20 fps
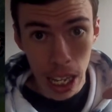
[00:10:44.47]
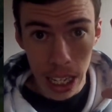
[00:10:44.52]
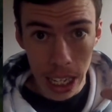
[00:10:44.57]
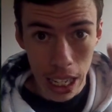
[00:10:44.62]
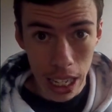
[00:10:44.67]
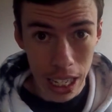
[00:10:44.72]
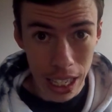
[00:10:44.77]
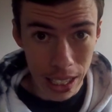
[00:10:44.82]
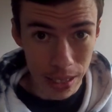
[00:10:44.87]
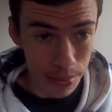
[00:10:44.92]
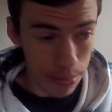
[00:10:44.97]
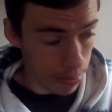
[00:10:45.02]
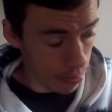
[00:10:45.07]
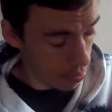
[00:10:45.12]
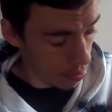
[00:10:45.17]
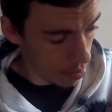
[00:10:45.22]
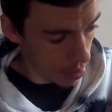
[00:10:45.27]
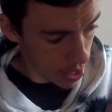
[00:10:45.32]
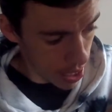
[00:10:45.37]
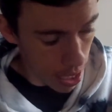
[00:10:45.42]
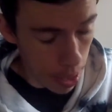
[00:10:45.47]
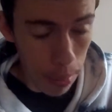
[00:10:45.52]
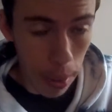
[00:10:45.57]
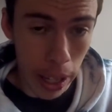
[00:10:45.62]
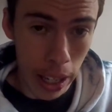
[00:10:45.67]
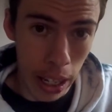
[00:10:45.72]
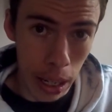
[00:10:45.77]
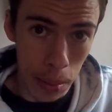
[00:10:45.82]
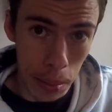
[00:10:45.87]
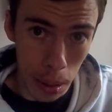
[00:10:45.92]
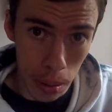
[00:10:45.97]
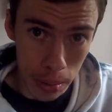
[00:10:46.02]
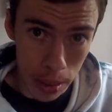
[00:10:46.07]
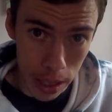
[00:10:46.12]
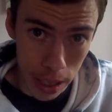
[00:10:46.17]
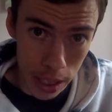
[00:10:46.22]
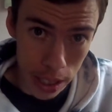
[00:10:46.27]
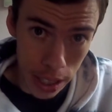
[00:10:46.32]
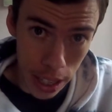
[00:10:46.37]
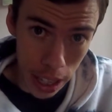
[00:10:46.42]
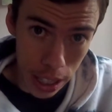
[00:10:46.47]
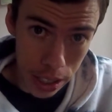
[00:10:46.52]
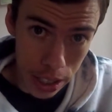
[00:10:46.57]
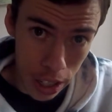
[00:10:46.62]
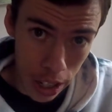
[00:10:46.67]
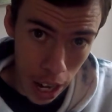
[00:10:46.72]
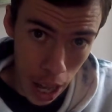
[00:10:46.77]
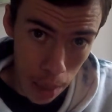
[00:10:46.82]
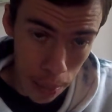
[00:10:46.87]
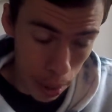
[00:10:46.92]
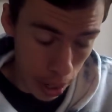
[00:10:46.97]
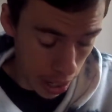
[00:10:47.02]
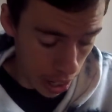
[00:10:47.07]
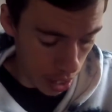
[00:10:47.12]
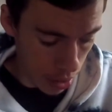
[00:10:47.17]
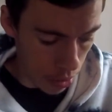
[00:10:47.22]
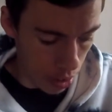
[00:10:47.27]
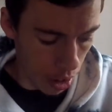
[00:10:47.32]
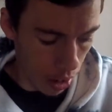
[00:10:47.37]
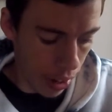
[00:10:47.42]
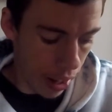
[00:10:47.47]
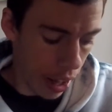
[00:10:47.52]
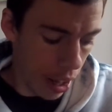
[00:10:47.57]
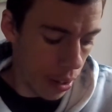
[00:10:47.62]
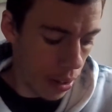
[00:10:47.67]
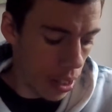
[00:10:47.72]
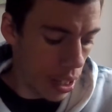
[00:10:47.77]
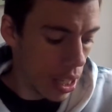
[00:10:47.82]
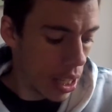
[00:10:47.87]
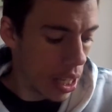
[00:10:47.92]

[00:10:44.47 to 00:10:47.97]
Can't make any promises that's going to happen again right now,